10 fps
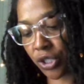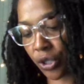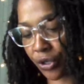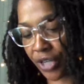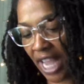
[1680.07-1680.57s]
to
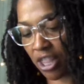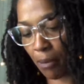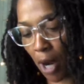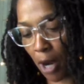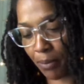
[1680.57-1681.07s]
create the
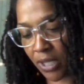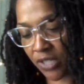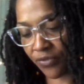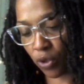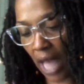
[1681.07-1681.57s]

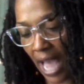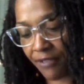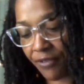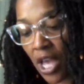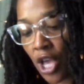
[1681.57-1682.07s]
purposeful
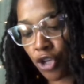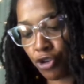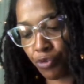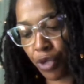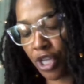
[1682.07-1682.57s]
life
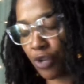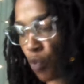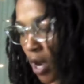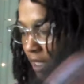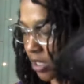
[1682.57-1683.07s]
you really
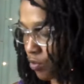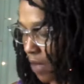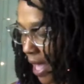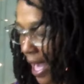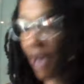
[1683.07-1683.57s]
want to
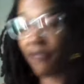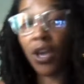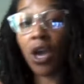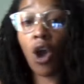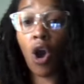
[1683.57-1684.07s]
have.
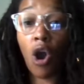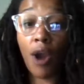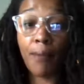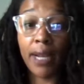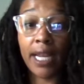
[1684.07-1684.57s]

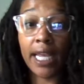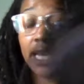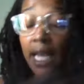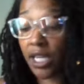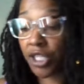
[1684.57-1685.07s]
Harmony.
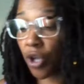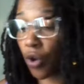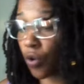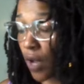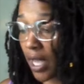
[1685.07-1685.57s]

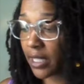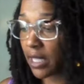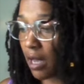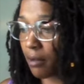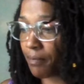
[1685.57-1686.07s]
So it's
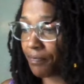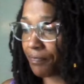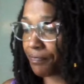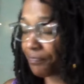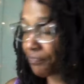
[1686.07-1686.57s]
um
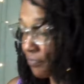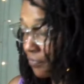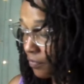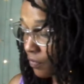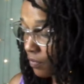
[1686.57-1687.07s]

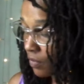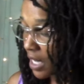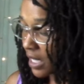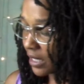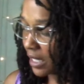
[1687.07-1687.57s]

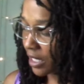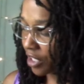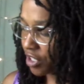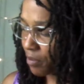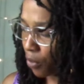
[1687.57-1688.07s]
it says it
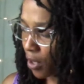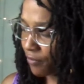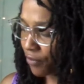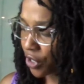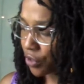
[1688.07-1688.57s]
is important
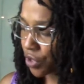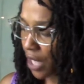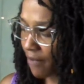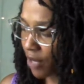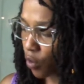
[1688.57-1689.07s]
for you to
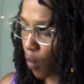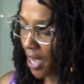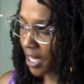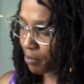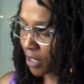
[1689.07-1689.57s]
have a
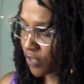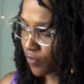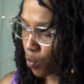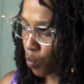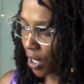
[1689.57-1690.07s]
quiet,
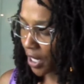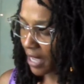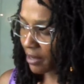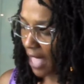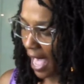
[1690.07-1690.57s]
peaceful work
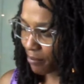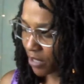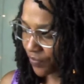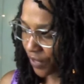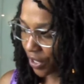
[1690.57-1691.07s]

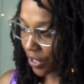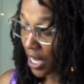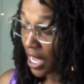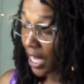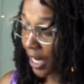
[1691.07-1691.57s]
atmosphere
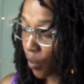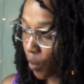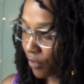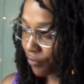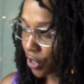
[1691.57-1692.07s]
in
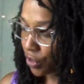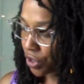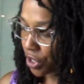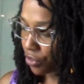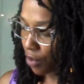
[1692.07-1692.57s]
order for you
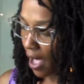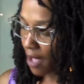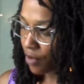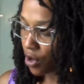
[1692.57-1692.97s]
to thrive.